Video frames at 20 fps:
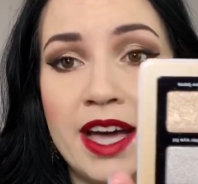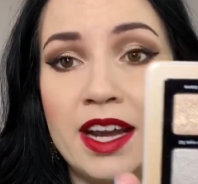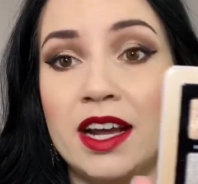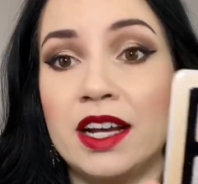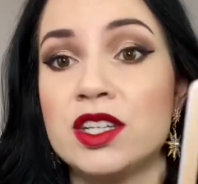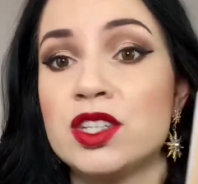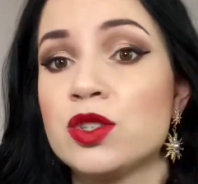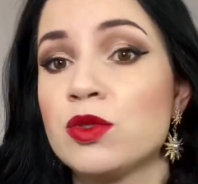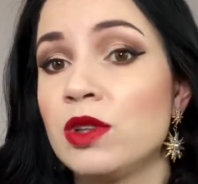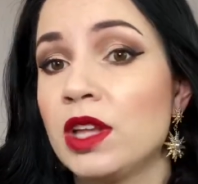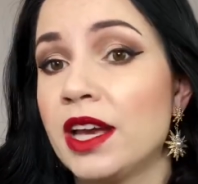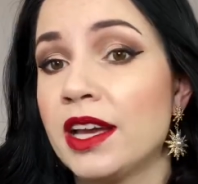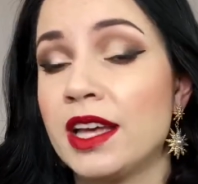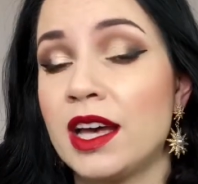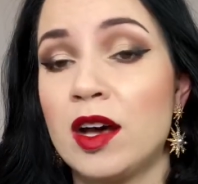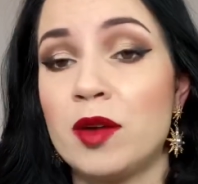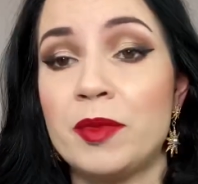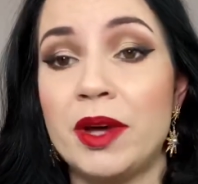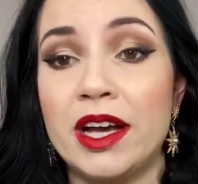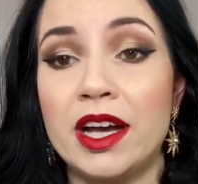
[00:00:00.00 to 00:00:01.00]
I do like how
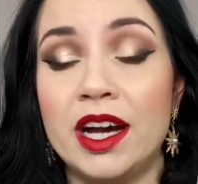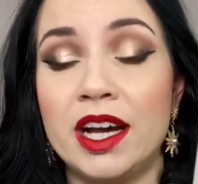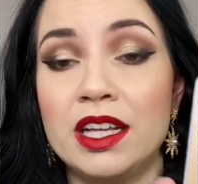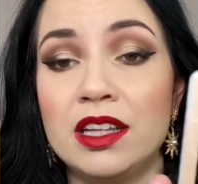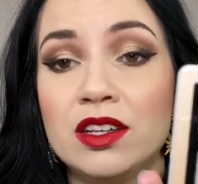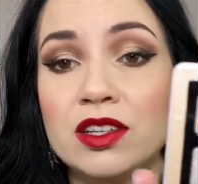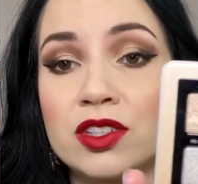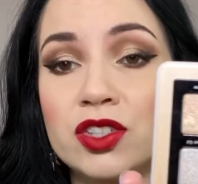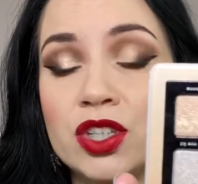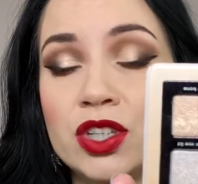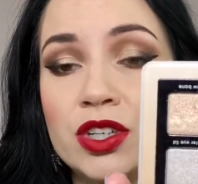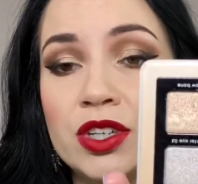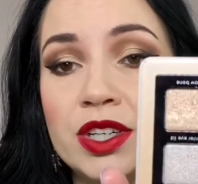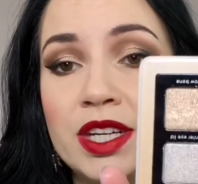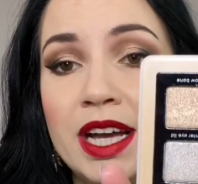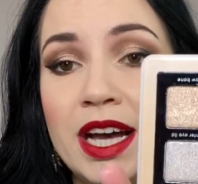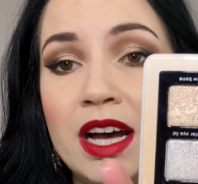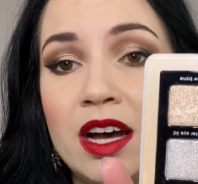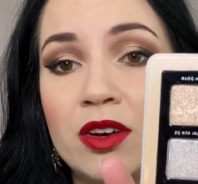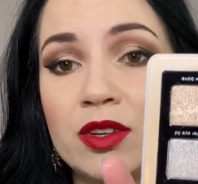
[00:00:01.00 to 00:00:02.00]
my eye look turned
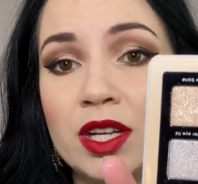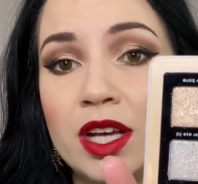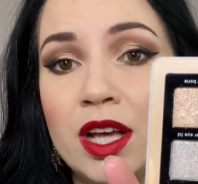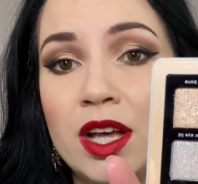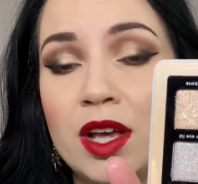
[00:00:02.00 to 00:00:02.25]
out,